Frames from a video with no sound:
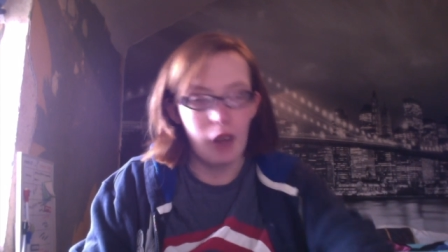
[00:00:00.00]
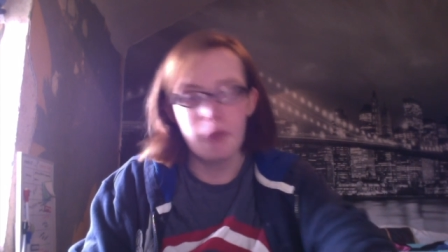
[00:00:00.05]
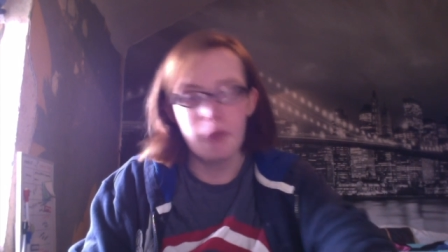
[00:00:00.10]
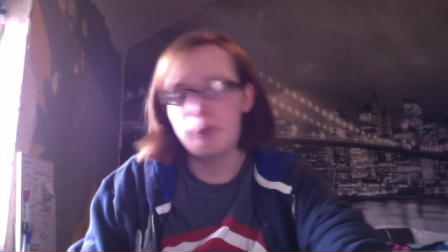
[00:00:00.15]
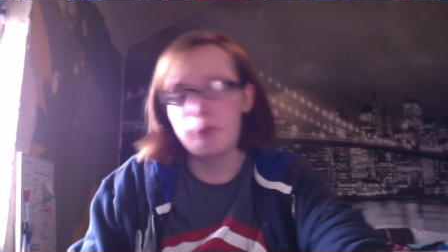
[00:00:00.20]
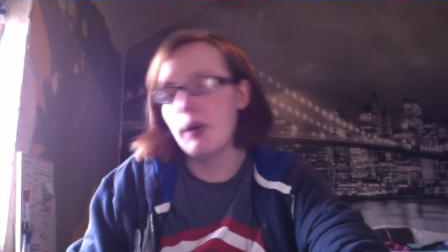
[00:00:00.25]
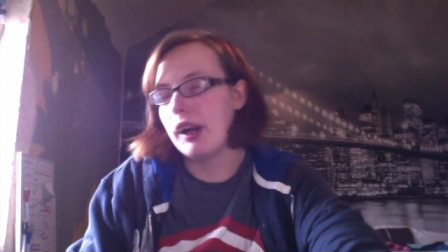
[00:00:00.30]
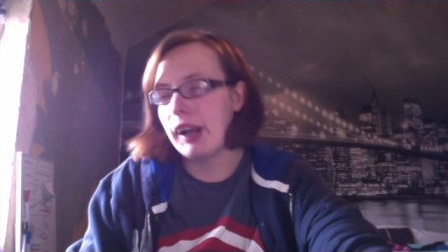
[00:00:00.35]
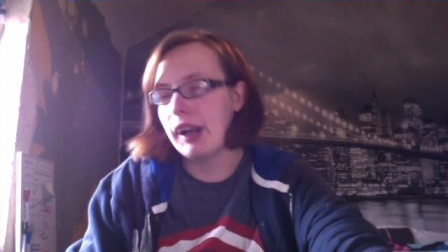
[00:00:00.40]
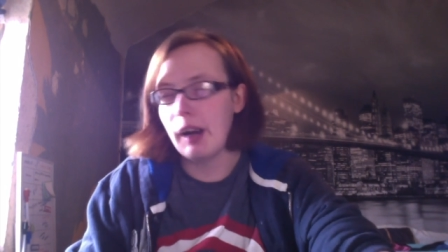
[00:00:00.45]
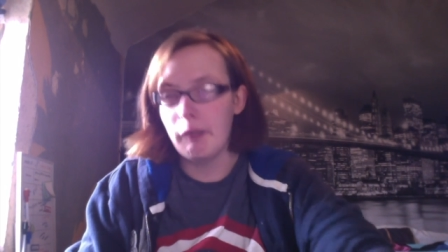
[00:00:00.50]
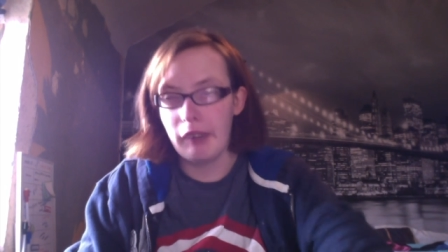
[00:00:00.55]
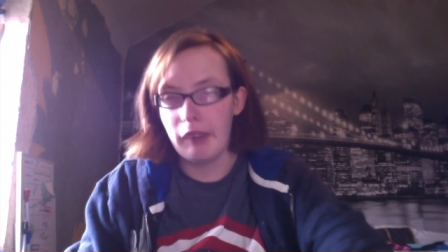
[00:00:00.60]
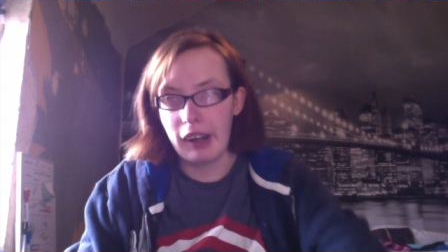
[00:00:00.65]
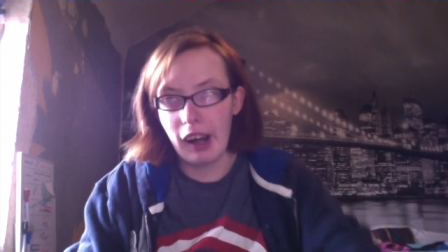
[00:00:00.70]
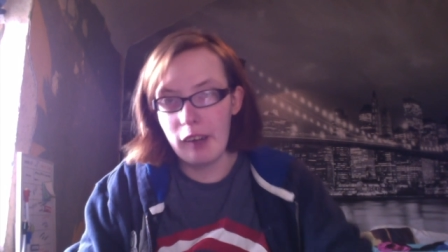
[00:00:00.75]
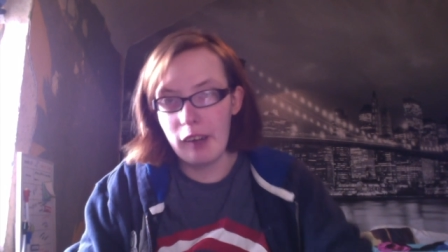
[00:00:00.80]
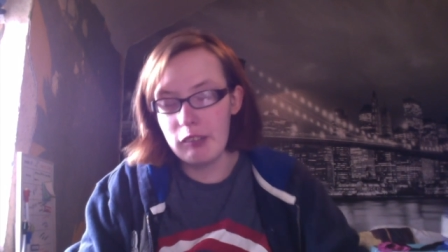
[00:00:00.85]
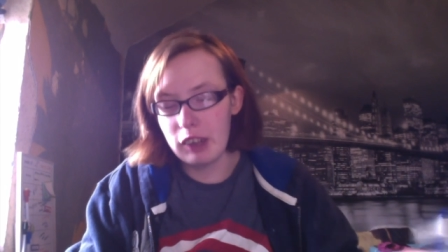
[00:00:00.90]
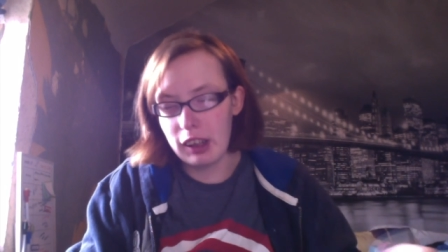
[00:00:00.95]
But yeah, we
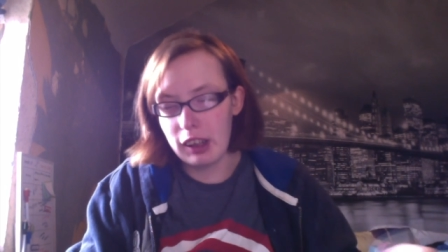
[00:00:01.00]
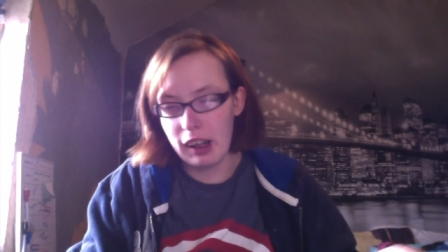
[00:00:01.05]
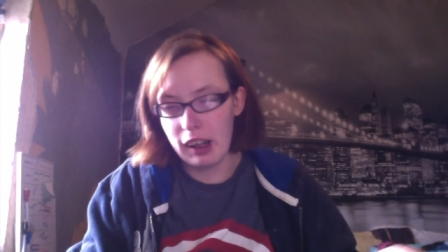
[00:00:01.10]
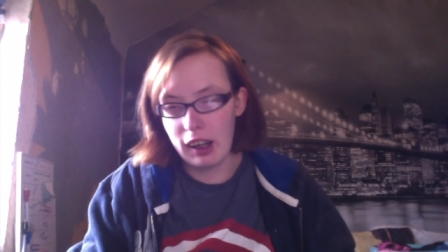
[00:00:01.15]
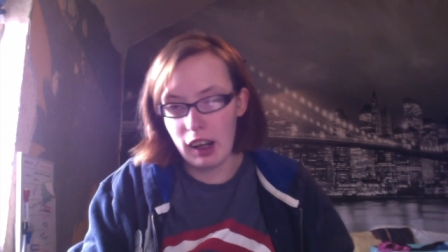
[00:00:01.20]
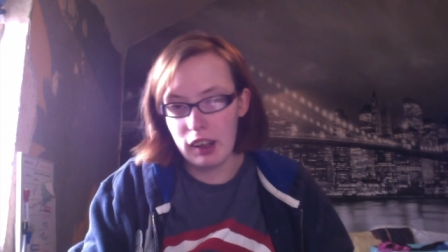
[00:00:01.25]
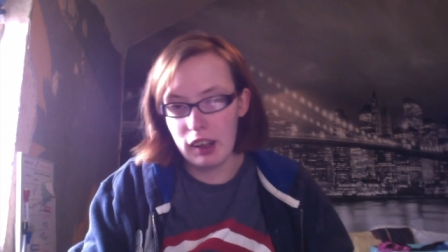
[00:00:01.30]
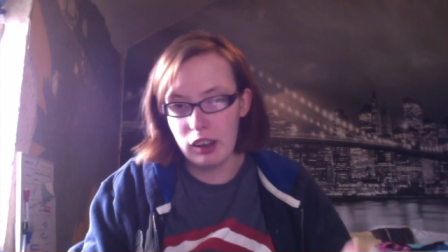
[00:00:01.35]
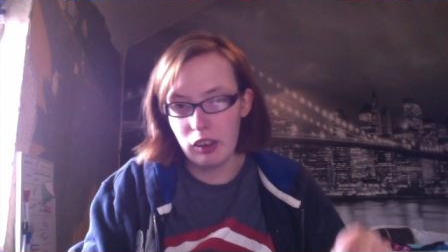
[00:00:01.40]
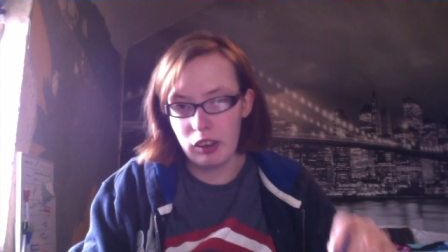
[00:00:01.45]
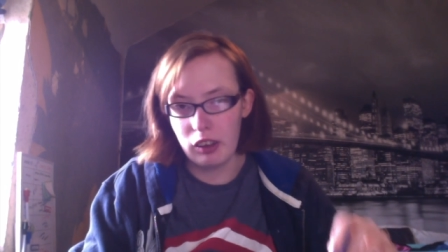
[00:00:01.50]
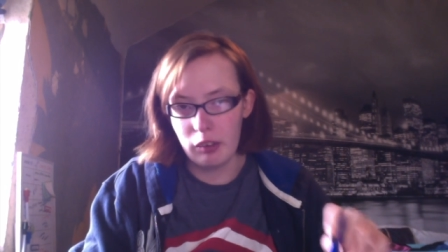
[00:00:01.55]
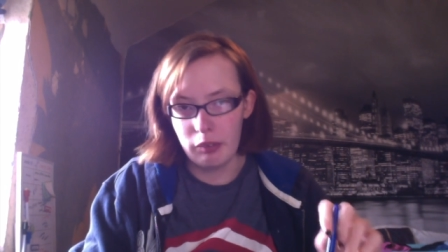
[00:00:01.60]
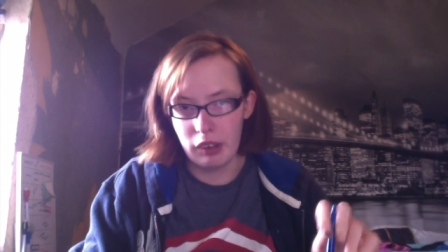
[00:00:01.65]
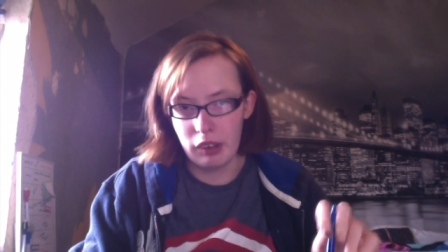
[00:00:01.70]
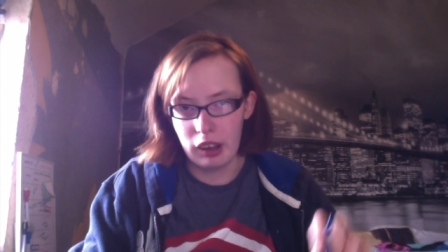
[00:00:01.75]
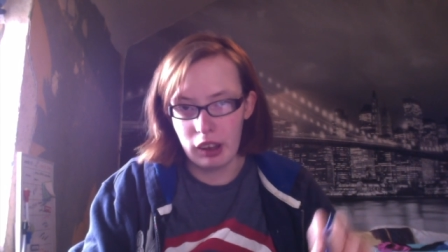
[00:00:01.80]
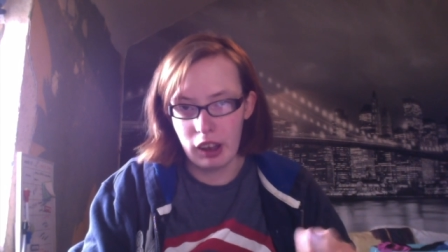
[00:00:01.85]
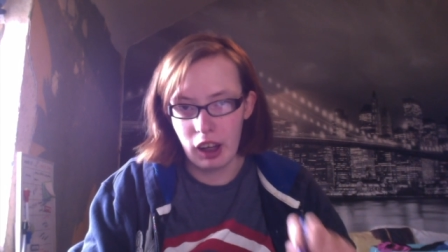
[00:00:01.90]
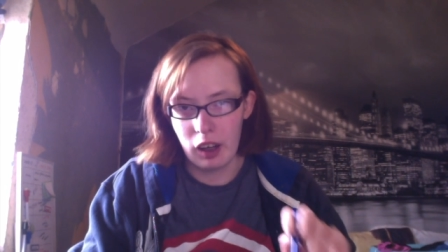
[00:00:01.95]
came to the end of the
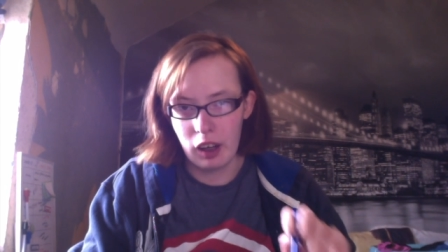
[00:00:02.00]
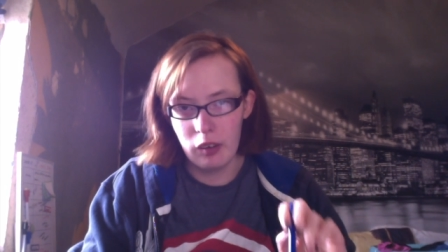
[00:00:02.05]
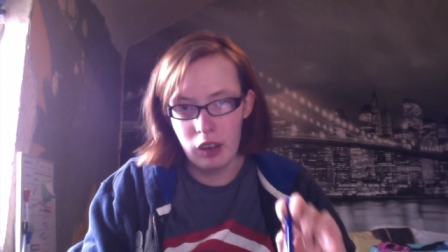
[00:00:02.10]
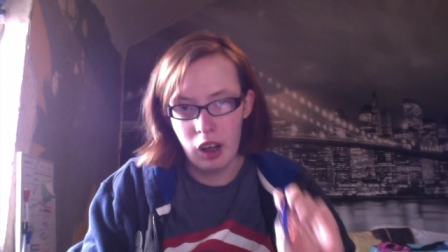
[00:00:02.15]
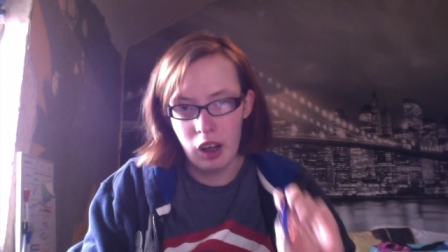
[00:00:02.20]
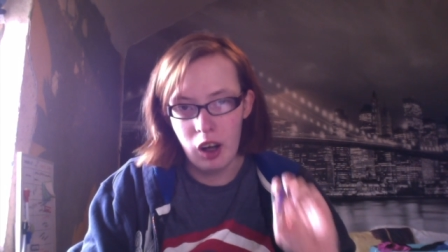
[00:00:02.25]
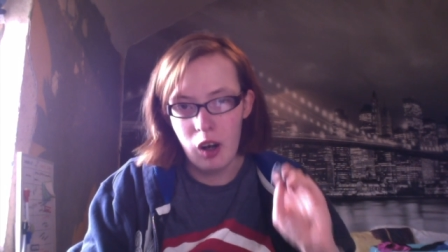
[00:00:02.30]
video.